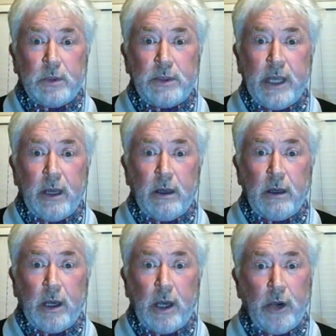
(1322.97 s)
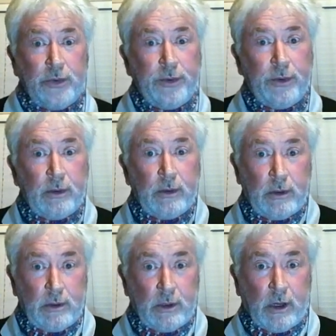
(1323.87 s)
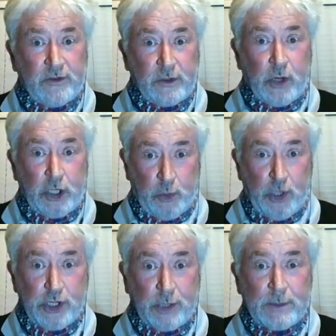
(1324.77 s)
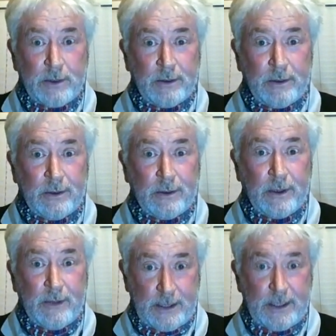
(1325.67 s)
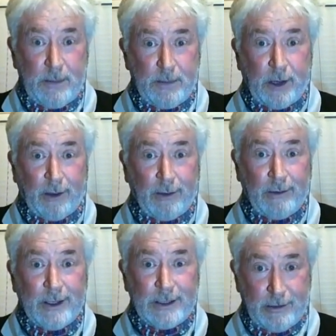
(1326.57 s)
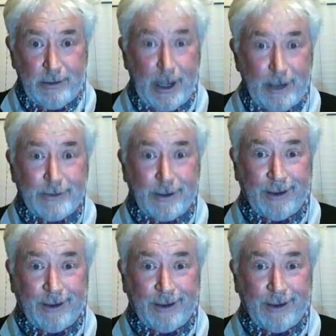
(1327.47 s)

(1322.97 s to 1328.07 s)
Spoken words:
will now own aftermarket workshops, and that's happening. That's a reality.